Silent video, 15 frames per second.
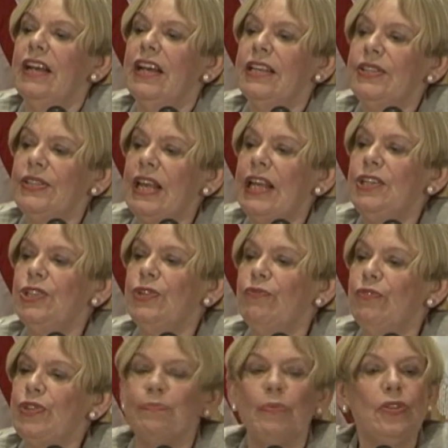a sense
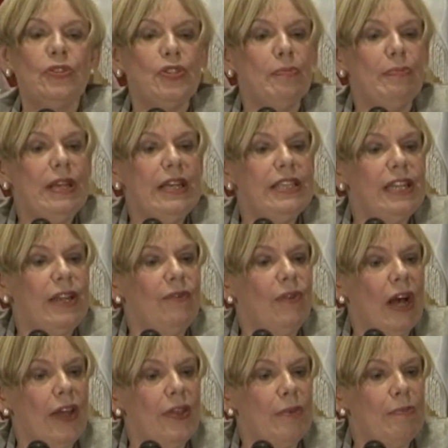of responsibility
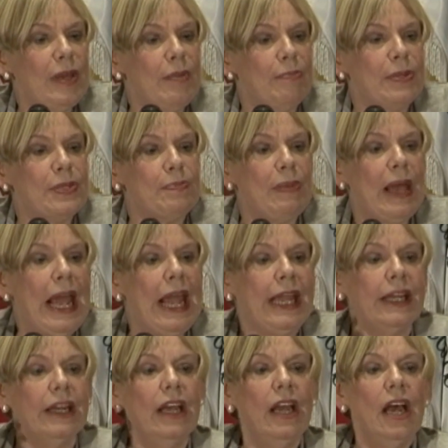for other people's
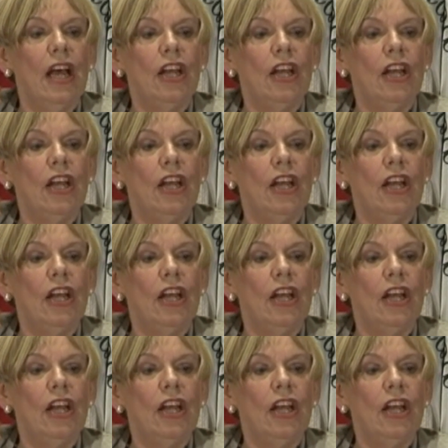pain,